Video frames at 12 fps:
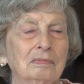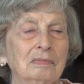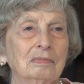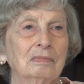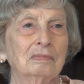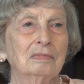but
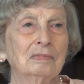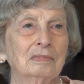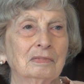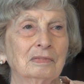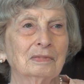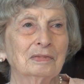they get
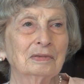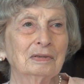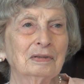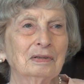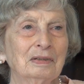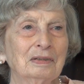dropped from the
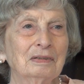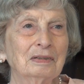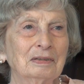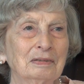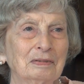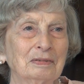directory.
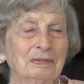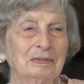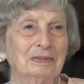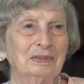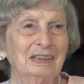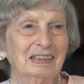So I
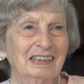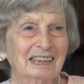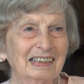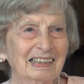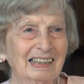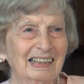won't tell them
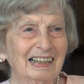if you